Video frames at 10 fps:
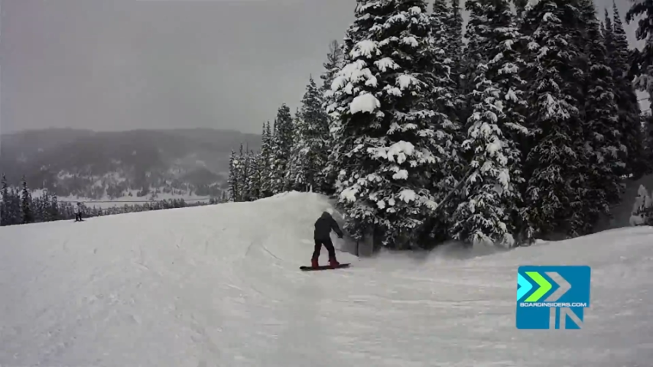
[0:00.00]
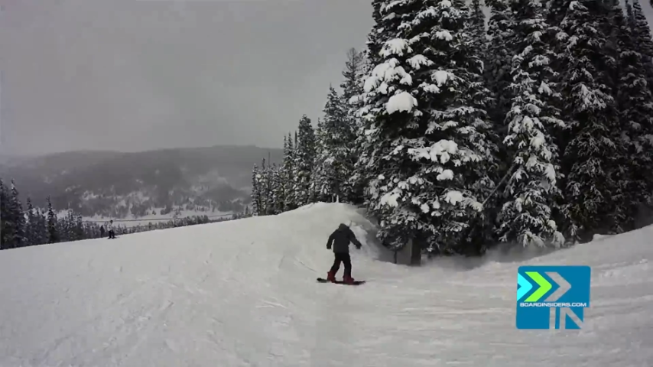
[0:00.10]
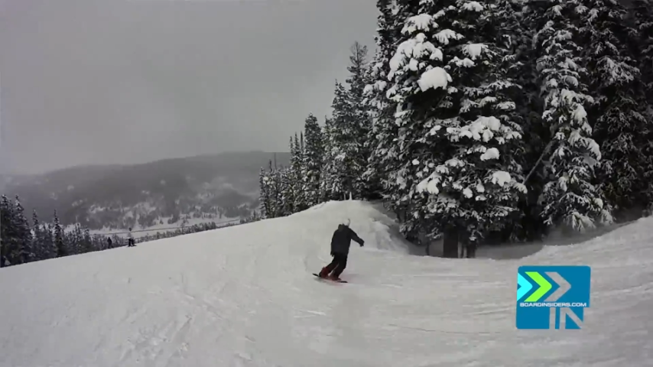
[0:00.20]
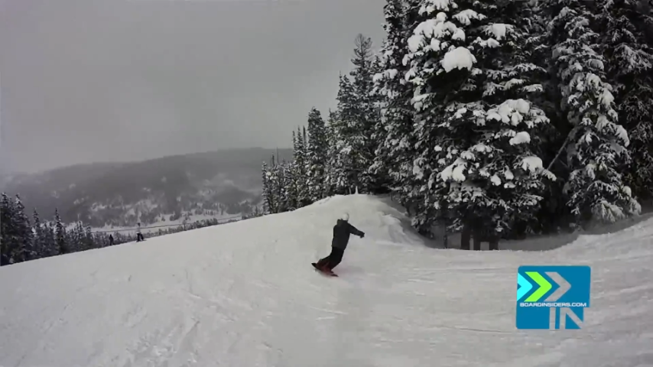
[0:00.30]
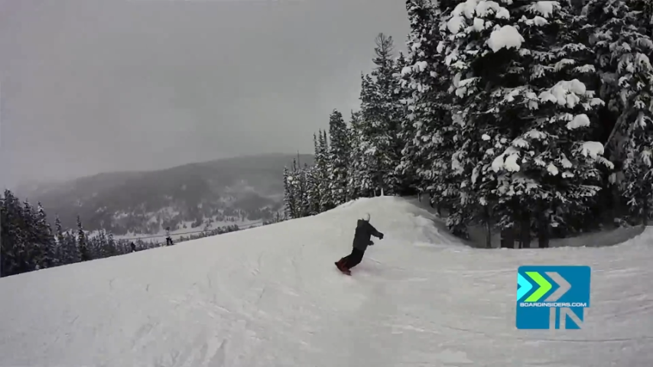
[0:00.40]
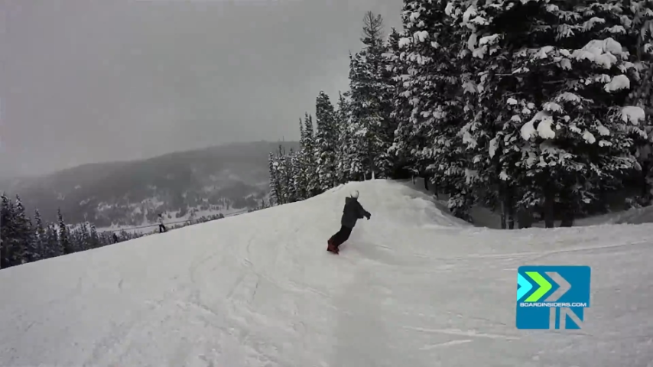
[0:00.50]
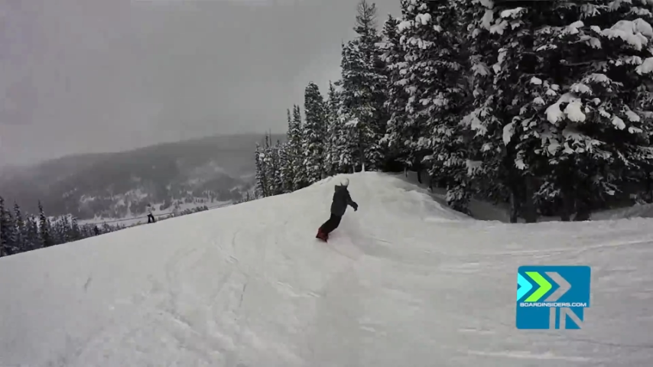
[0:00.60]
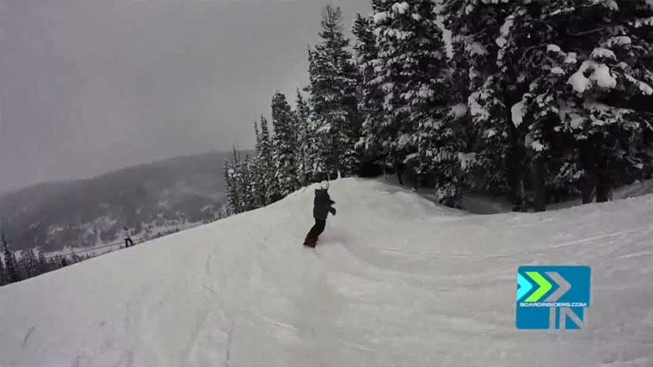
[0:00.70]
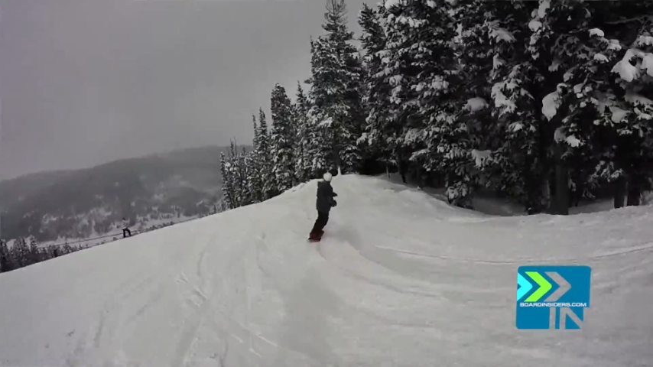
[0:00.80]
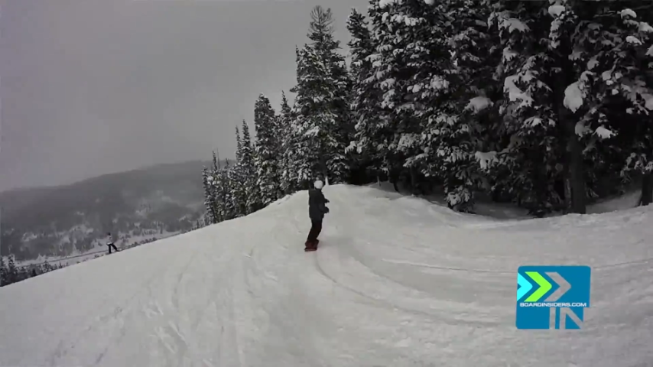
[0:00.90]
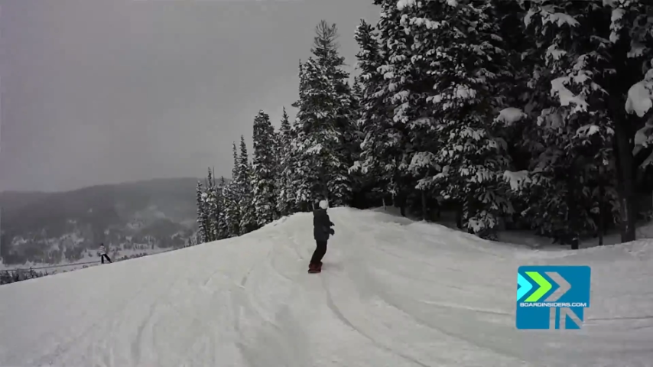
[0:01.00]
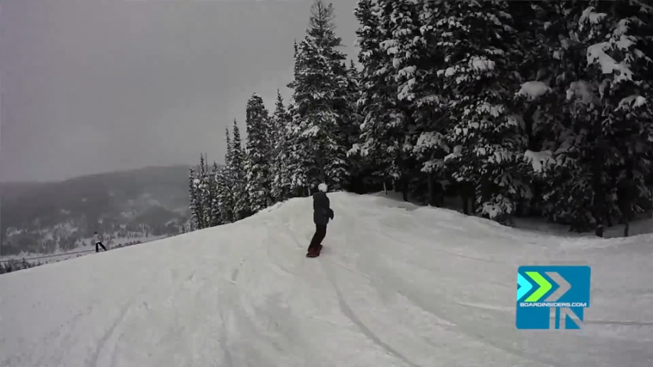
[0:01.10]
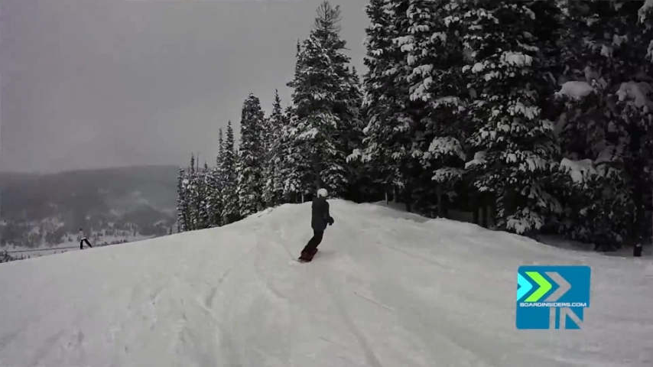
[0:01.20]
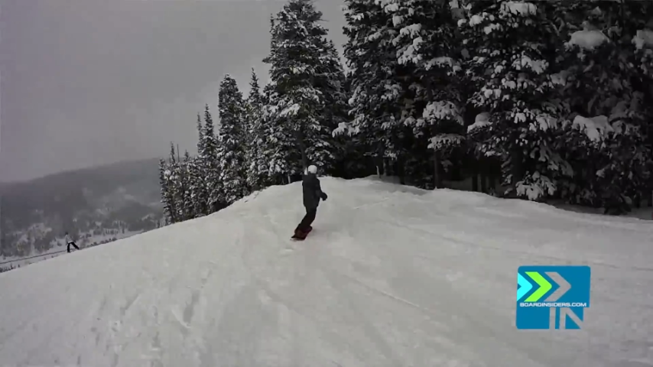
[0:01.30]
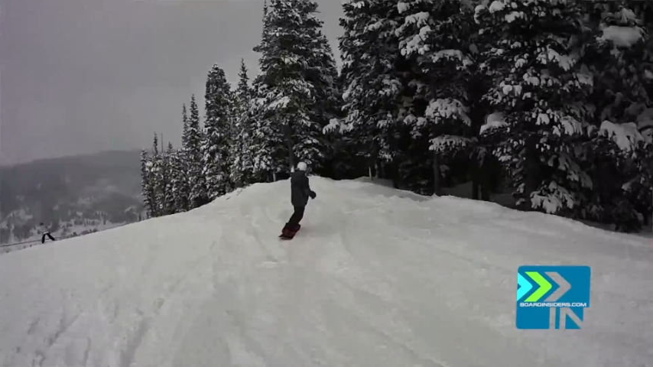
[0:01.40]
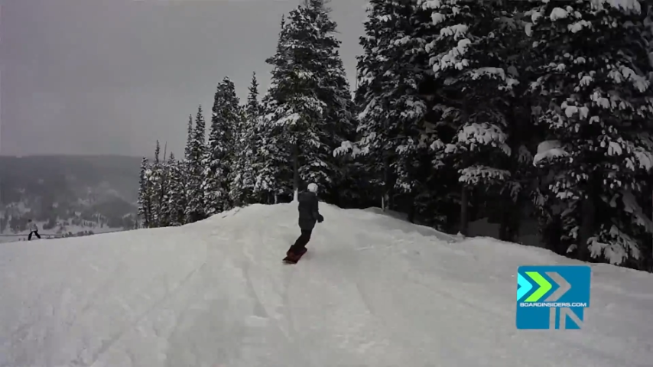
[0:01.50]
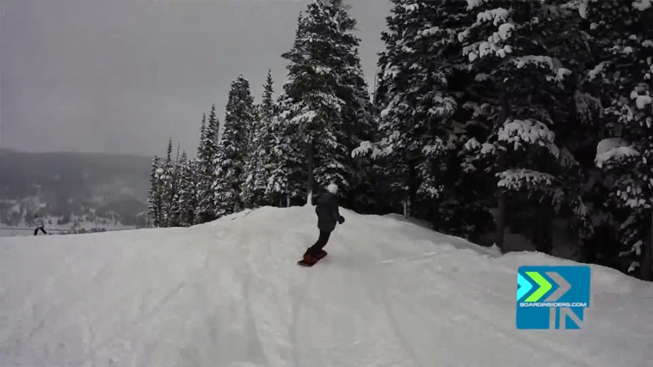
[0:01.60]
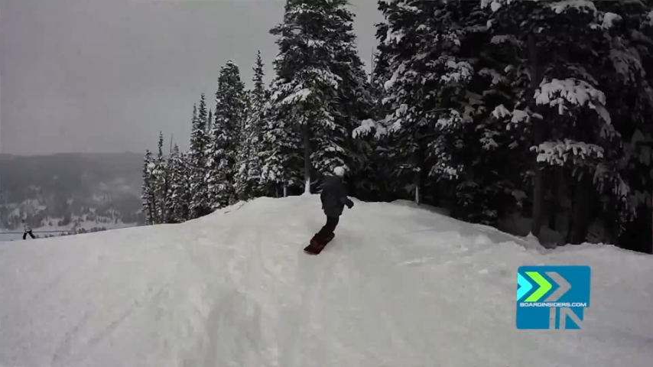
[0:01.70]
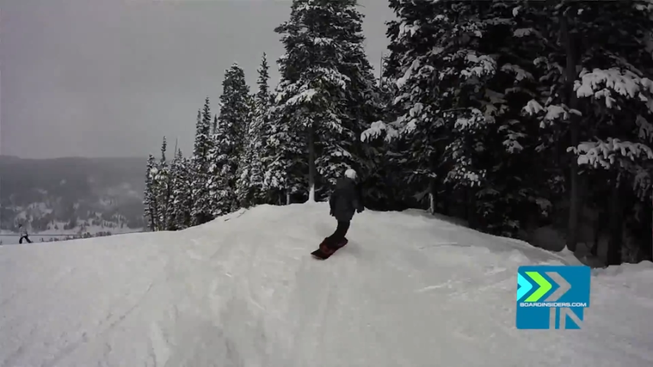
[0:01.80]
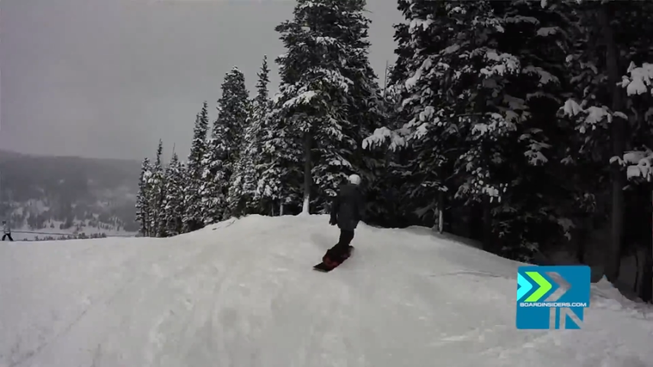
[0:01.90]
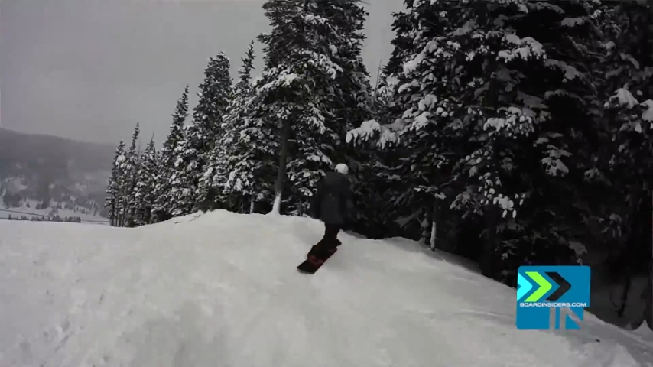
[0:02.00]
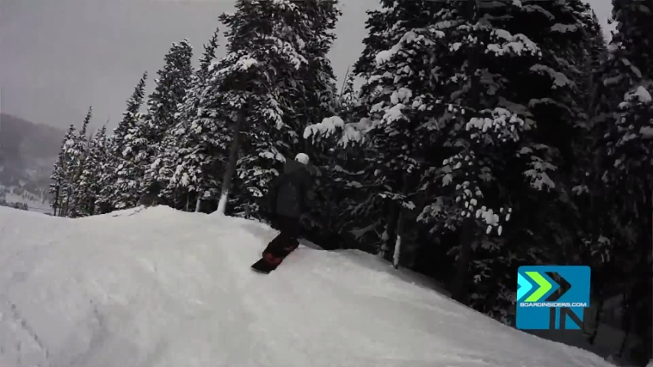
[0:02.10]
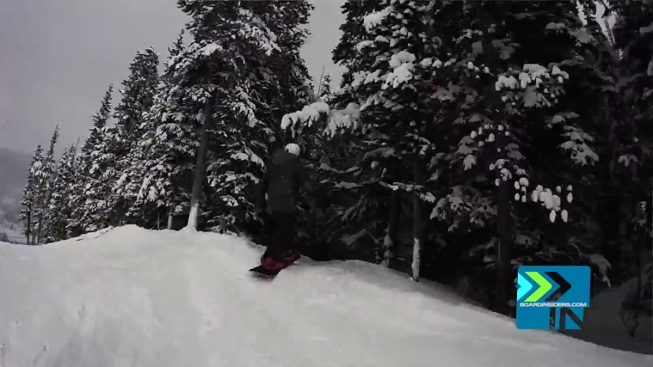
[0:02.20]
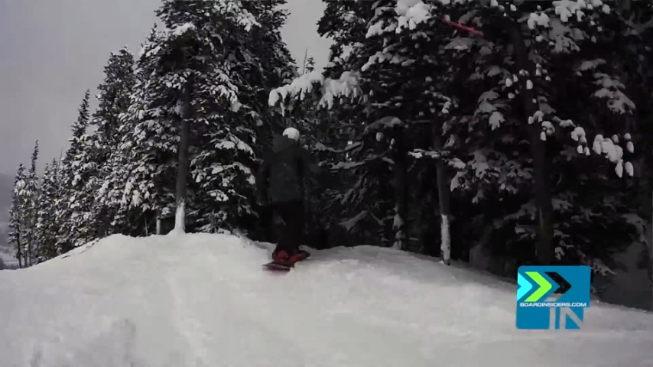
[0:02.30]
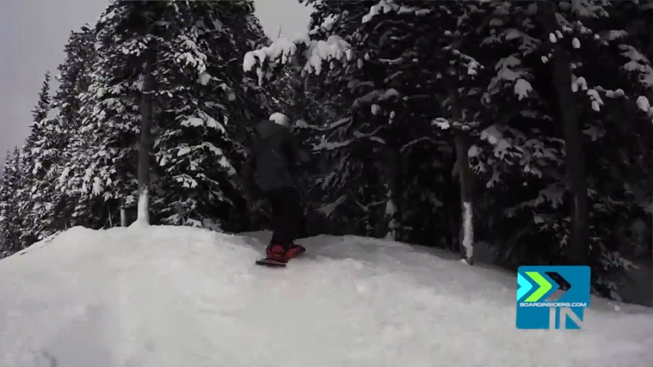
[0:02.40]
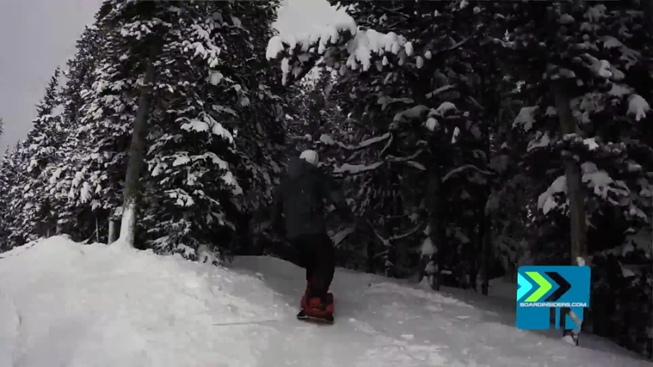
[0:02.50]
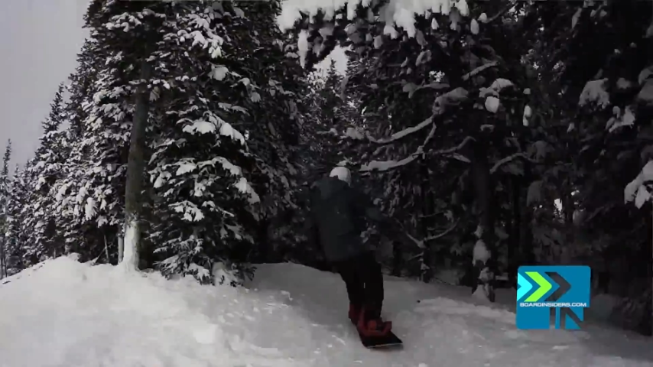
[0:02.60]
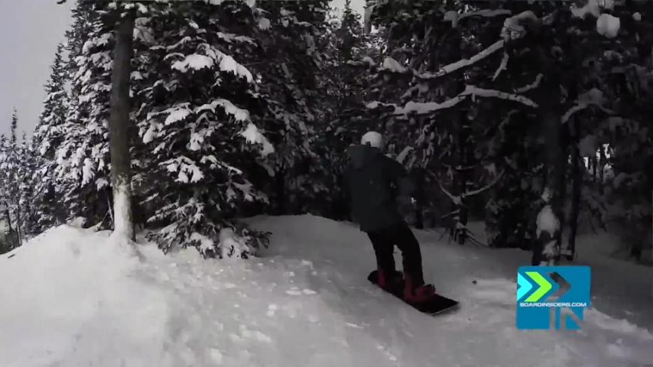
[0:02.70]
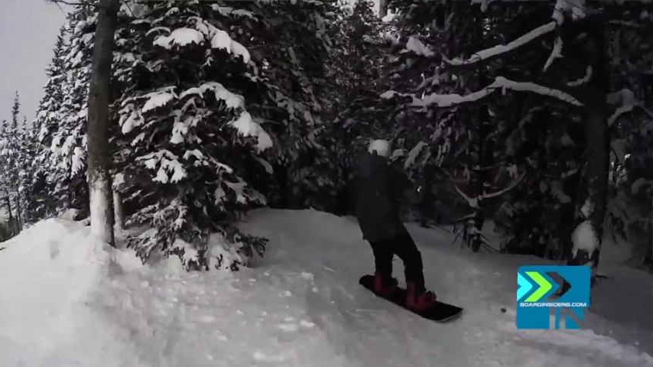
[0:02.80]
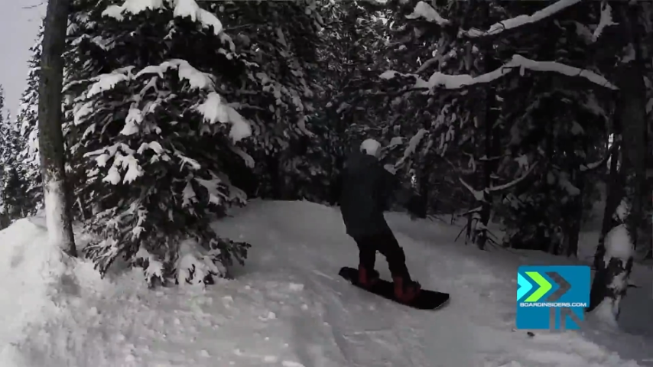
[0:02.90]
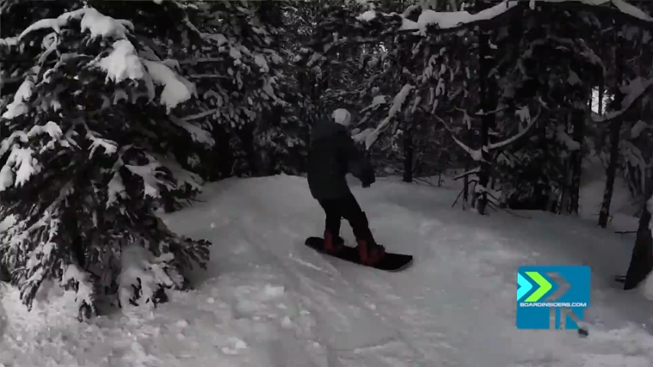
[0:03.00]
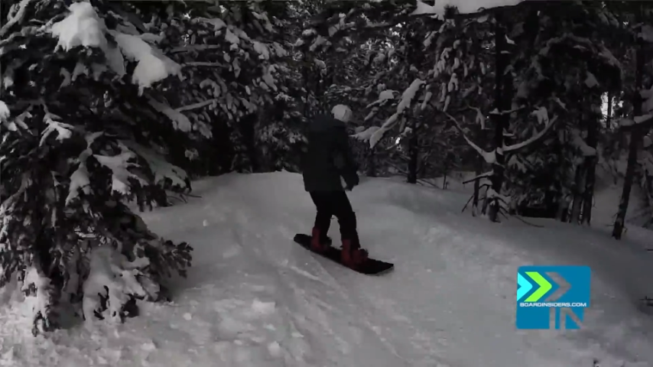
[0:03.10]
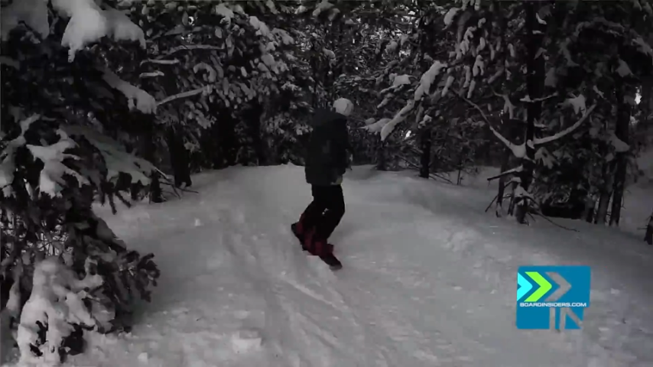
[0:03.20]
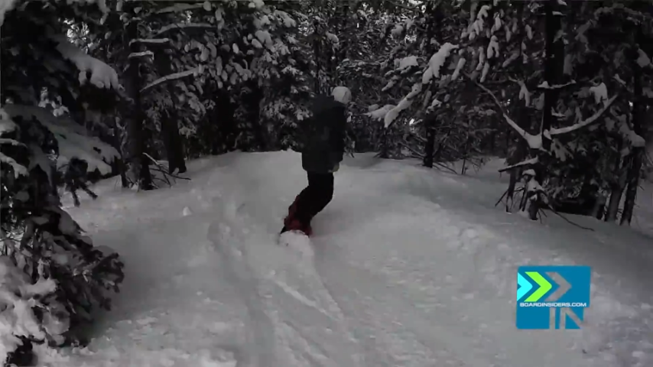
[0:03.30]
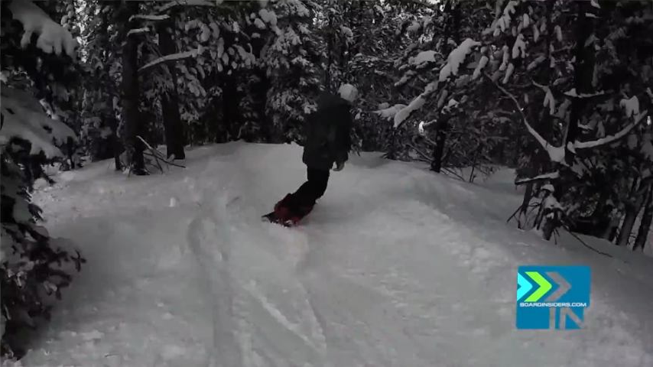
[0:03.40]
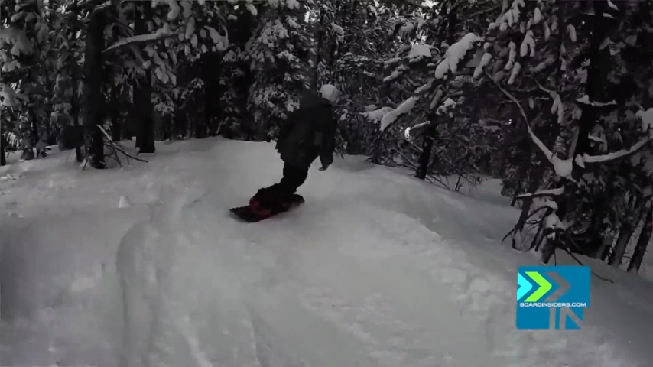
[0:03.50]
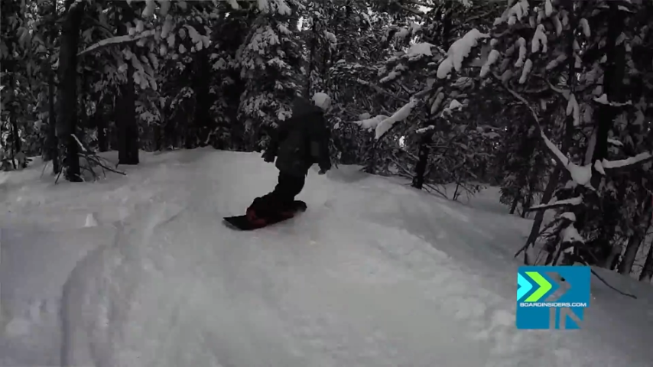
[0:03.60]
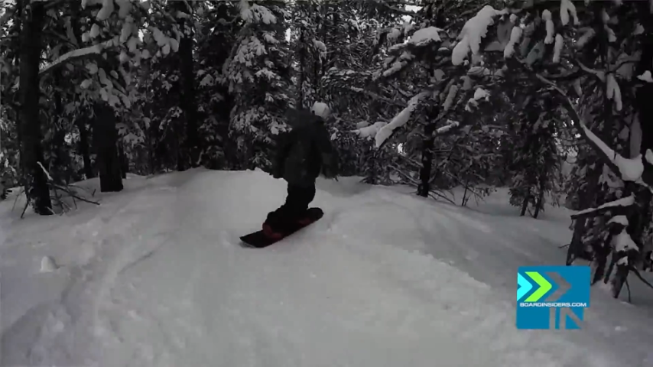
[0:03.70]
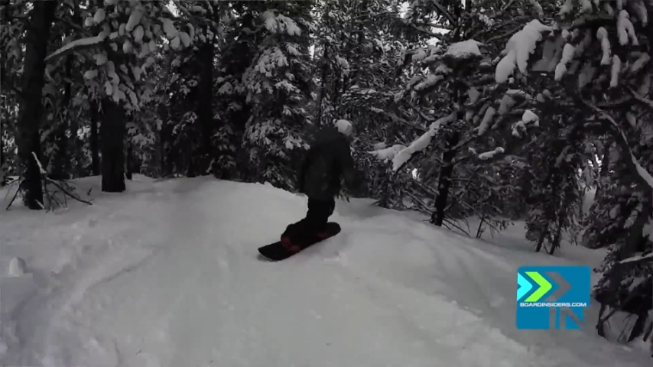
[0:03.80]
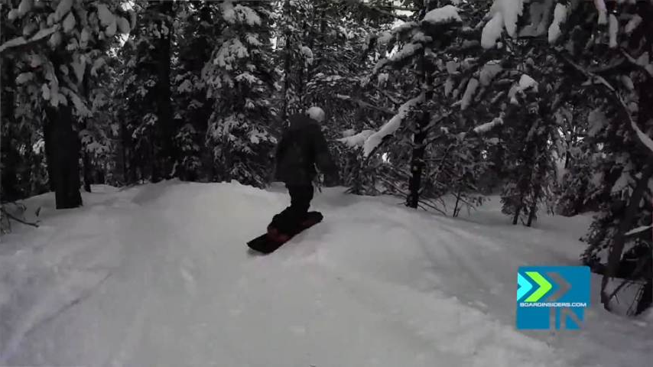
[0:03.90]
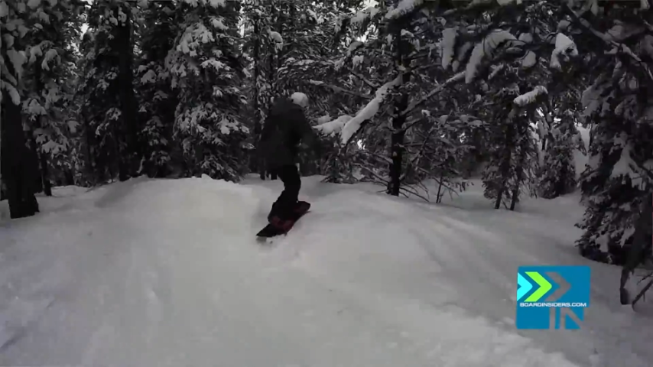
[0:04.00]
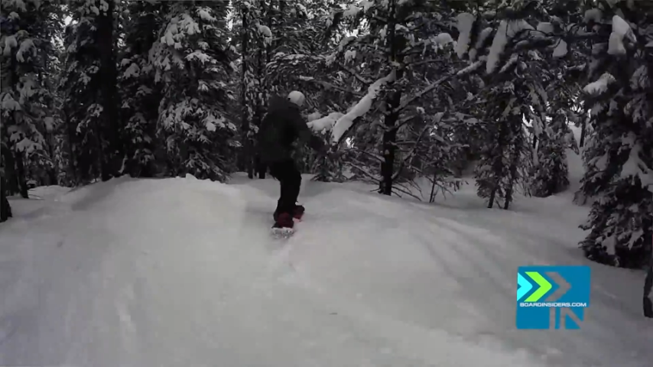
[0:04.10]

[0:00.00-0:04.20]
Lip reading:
No face is visible, so there are no lips to read.